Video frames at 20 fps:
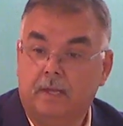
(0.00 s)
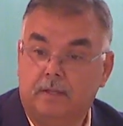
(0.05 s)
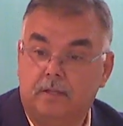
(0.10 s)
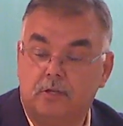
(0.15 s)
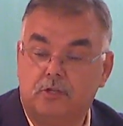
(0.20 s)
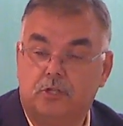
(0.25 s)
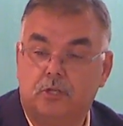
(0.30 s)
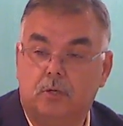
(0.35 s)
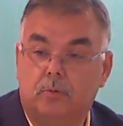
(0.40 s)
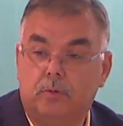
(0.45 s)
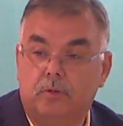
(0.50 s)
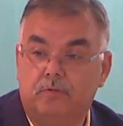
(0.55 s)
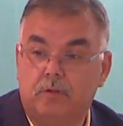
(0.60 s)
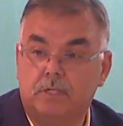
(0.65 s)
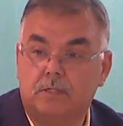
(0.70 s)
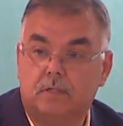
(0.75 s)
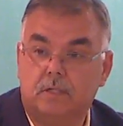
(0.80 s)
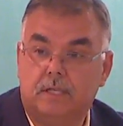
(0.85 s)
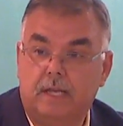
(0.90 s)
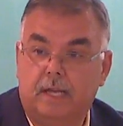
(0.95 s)
This year we
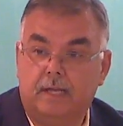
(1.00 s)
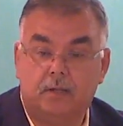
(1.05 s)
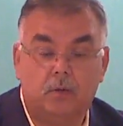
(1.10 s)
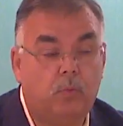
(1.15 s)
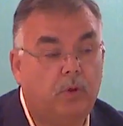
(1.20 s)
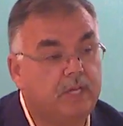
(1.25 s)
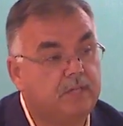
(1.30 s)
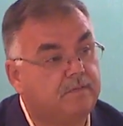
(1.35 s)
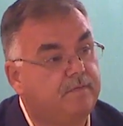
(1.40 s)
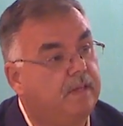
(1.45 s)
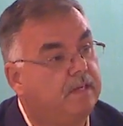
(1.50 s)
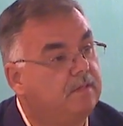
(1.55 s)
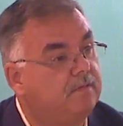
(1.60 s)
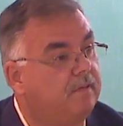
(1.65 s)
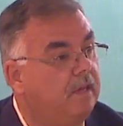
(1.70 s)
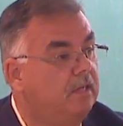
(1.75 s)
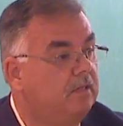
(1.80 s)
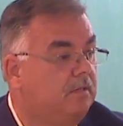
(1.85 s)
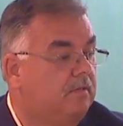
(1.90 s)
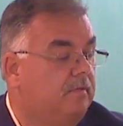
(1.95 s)
recently had the West Fest
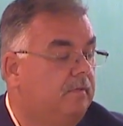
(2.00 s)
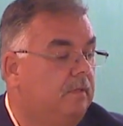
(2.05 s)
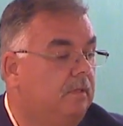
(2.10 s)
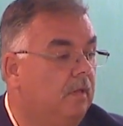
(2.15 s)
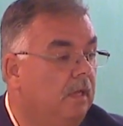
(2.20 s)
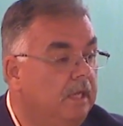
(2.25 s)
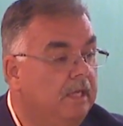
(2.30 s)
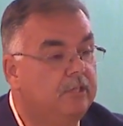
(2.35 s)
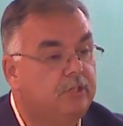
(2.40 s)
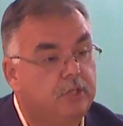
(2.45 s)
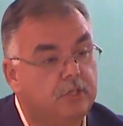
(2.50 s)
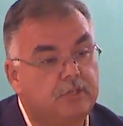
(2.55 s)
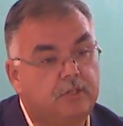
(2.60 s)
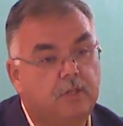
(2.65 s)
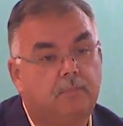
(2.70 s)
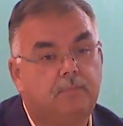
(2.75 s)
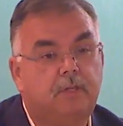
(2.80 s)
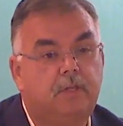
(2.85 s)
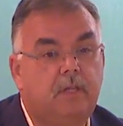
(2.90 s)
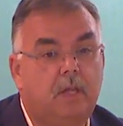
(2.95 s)
Festival, just
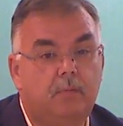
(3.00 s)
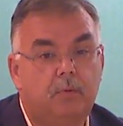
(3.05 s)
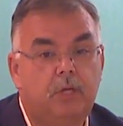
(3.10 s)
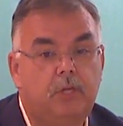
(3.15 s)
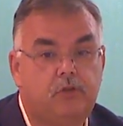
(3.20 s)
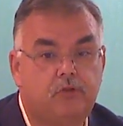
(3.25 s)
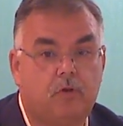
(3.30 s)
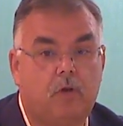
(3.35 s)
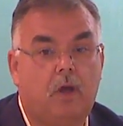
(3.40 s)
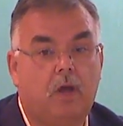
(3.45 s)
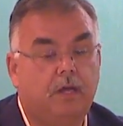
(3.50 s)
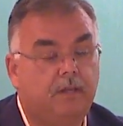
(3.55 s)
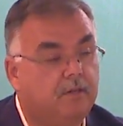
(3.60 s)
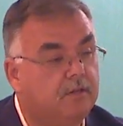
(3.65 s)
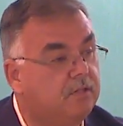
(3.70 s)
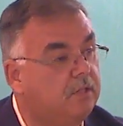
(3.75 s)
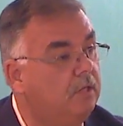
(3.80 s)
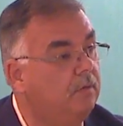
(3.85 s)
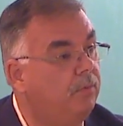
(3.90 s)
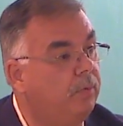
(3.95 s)
something that we tried to
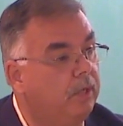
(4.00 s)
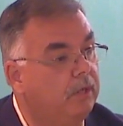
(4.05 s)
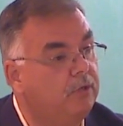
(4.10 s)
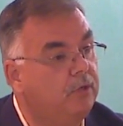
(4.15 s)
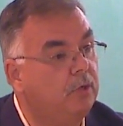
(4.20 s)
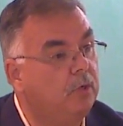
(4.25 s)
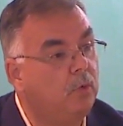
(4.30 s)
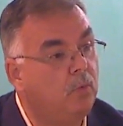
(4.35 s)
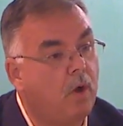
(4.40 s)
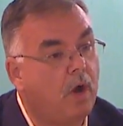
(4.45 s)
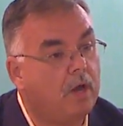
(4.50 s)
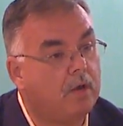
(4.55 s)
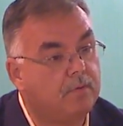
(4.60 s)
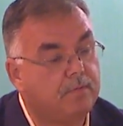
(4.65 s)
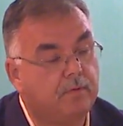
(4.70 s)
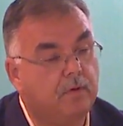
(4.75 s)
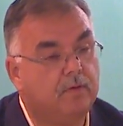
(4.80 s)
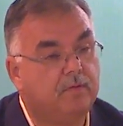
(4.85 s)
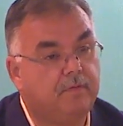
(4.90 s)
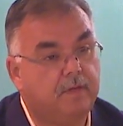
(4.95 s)
see if we could do a
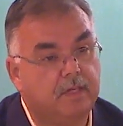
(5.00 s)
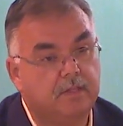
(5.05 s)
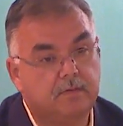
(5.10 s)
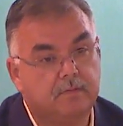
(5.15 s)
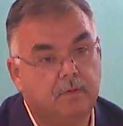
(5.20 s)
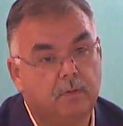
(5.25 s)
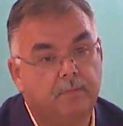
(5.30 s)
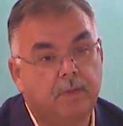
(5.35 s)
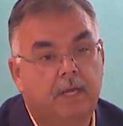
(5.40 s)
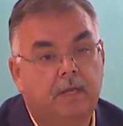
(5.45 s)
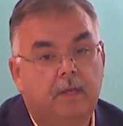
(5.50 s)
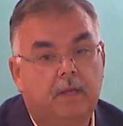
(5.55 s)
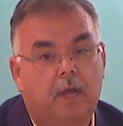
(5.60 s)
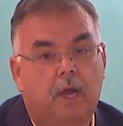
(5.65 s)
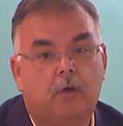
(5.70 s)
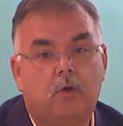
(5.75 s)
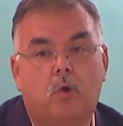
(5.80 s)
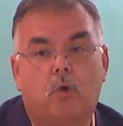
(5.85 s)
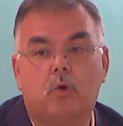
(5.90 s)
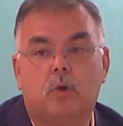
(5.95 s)
waterfront festival.
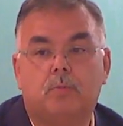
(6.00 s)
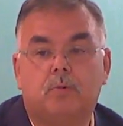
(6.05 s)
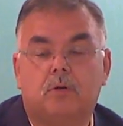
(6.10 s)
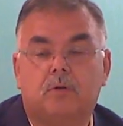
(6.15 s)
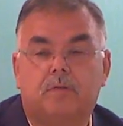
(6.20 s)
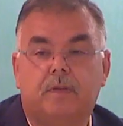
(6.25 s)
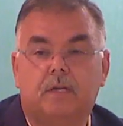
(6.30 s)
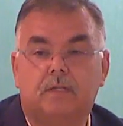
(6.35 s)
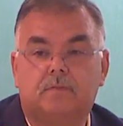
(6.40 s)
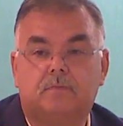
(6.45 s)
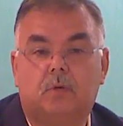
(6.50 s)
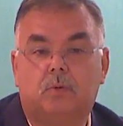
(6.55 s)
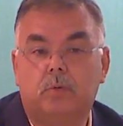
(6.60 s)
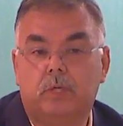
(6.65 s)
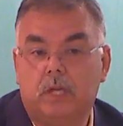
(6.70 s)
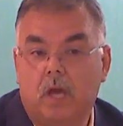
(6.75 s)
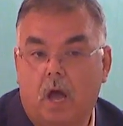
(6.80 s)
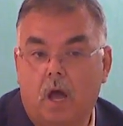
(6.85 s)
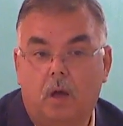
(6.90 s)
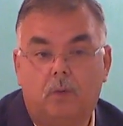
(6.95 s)
Our Corner Brook Festival,
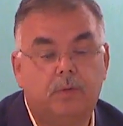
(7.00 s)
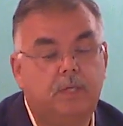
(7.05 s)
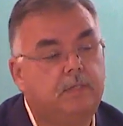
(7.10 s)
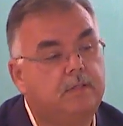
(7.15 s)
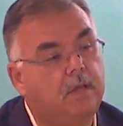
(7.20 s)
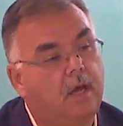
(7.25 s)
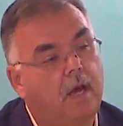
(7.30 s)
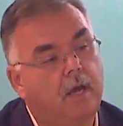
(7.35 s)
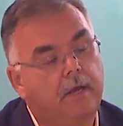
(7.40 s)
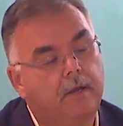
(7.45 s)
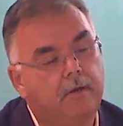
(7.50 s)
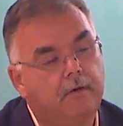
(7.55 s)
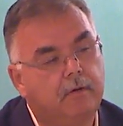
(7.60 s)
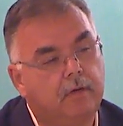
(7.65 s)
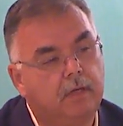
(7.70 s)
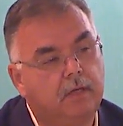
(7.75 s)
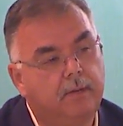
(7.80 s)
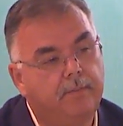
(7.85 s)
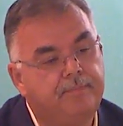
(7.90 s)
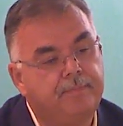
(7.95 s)
we always
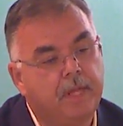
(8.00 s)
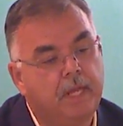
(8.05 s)
hire